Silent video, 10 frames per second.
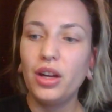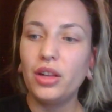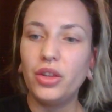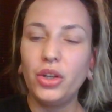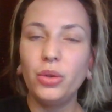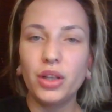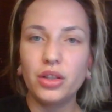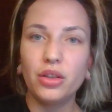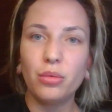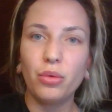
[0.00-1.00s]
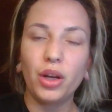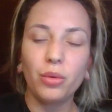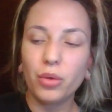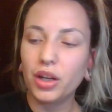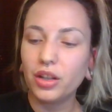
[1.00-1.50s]
And then you get to the point
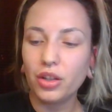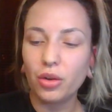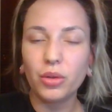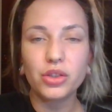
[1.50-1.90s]
where, you know,